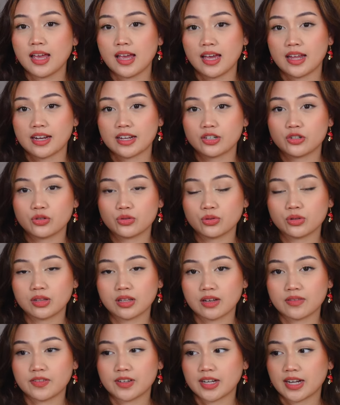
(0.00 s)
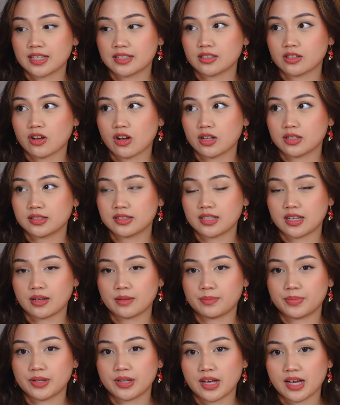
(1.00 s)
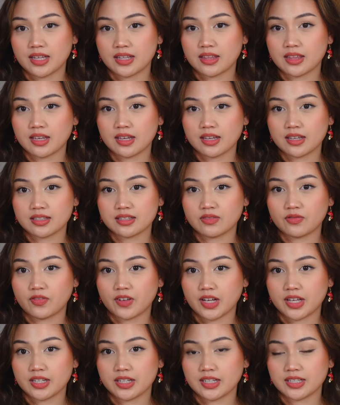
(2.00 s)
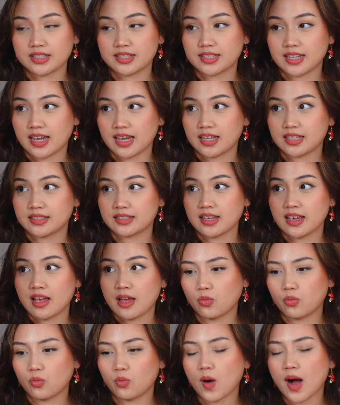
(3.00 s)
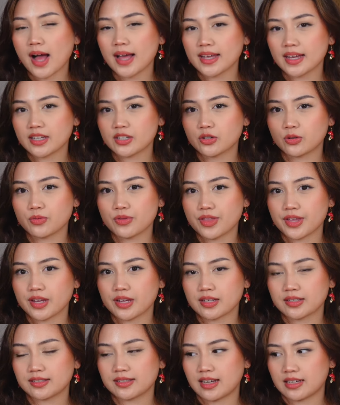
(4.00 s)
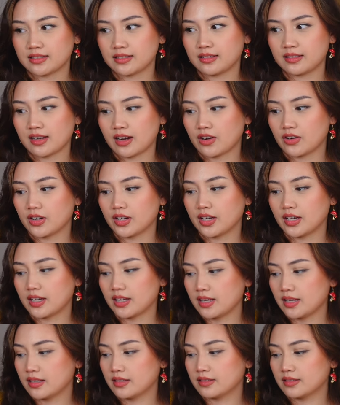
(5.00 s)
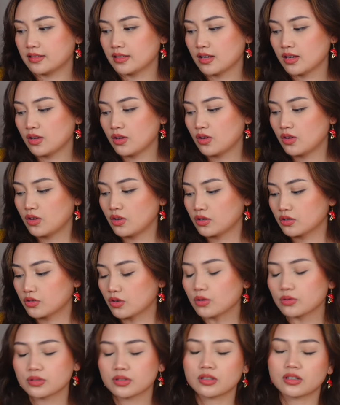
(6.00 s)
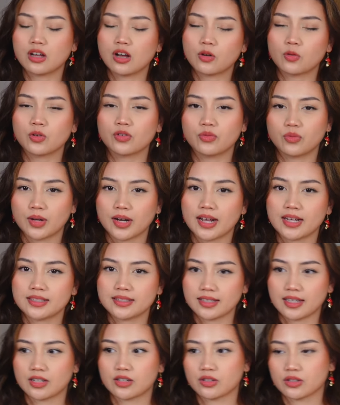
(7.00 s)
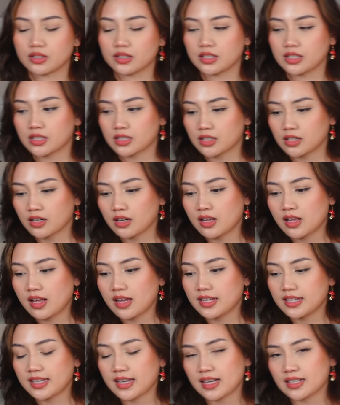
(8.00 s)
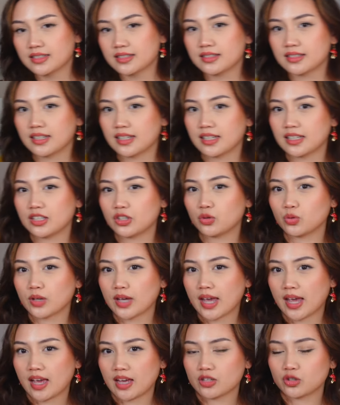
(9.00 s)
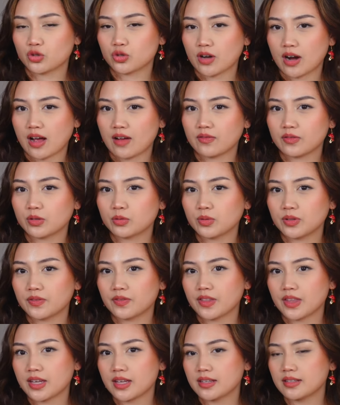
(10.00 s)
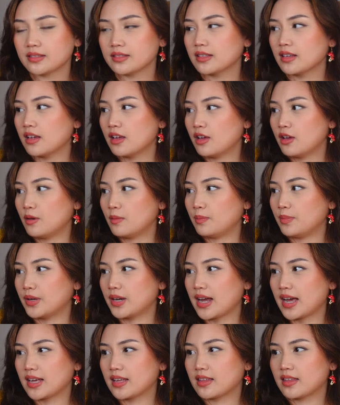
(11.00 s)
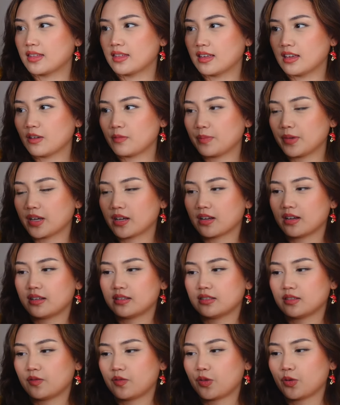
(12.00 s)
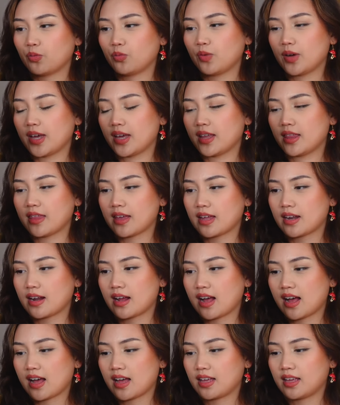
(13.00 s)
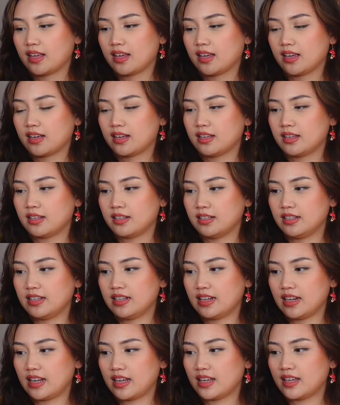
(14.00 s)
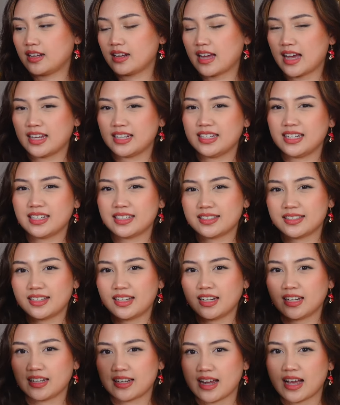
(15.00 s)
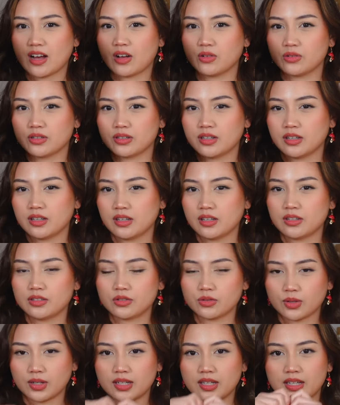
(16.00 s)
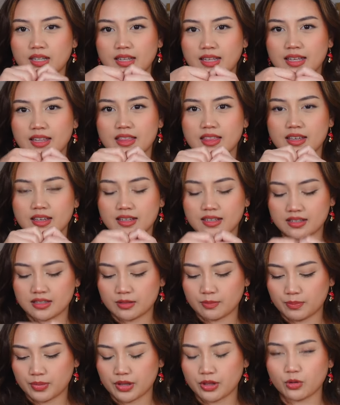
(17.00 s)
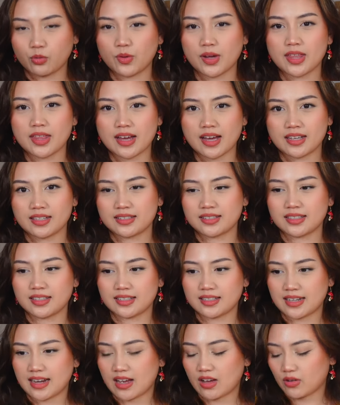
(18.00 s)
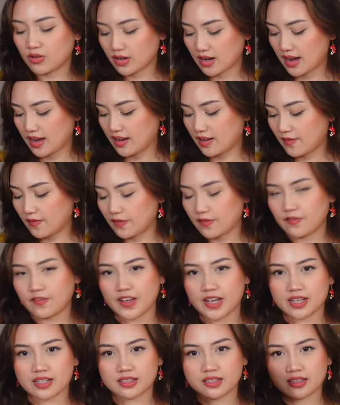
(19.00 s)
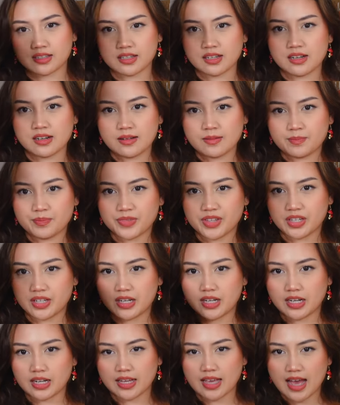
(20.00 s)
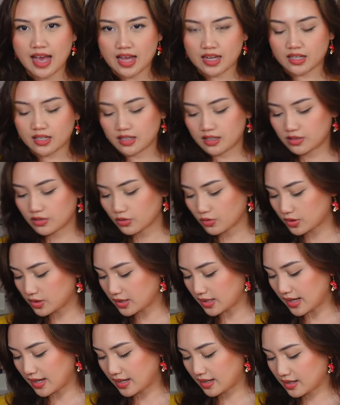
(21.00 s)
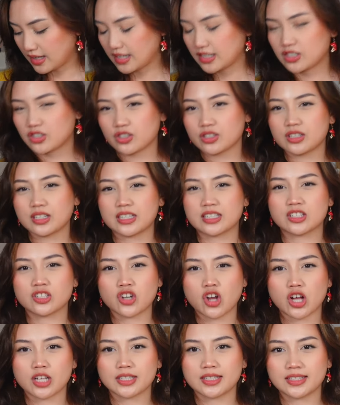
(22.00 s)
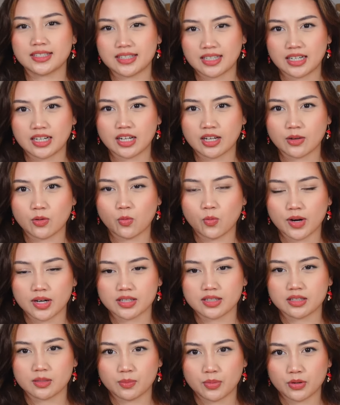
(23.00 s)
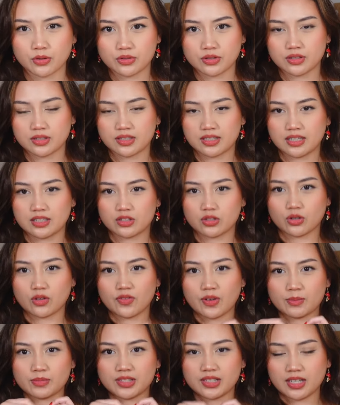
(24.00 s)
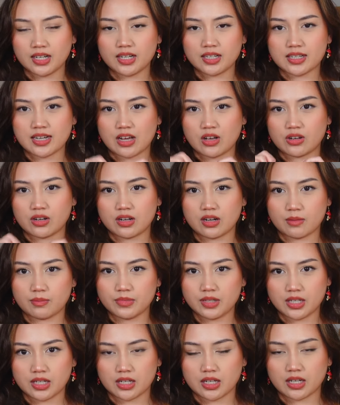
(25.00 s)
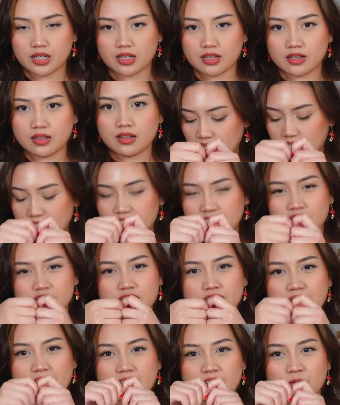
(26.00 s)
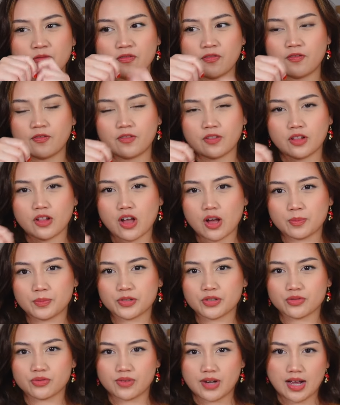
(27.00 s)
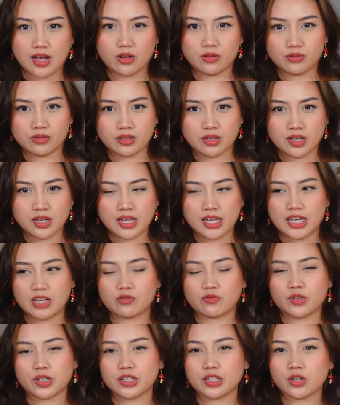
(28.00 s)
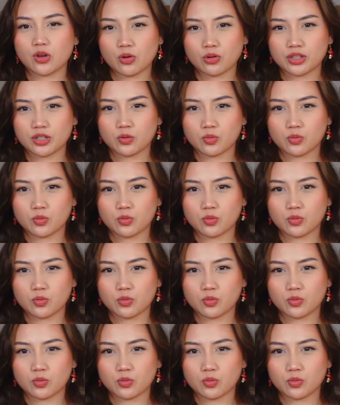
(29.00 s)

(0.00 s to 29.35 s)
and I do love it as a concept. I think it's fun, it's nice. Why I don't think it's necessary goes along with what I said earlier. Yes, you can travel with this, but I think because of the way that I knit sitting down. So I knit like this, but the way that I sit down kind of affects the knitting caddy. So it's like, it's not sitting where it's supposed to sit. So if I'm sitting down and I'm knitting, it just kind of flops around. It really only